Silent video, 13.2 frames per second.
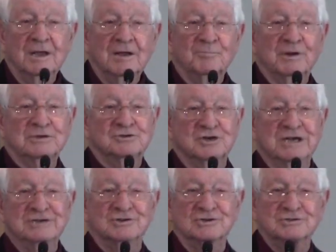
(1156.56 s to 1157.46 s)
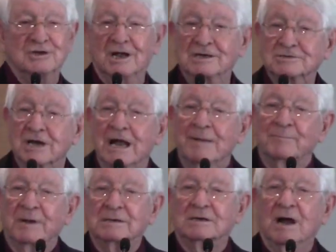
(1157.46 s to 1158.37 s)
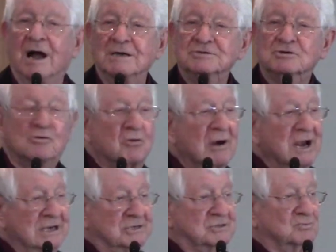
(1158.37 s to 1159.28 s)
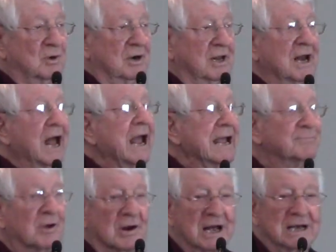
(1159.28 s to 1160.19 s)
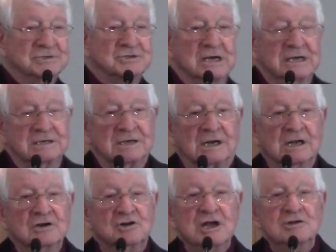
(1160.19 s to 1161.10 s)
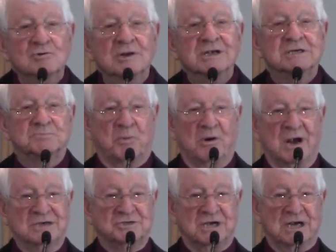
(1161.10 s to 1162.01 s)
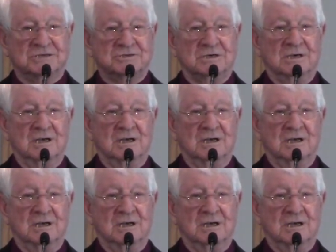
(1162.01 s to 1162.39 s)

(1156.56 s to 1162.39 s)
but Jesus does. But God's grace will enable us to continue in this process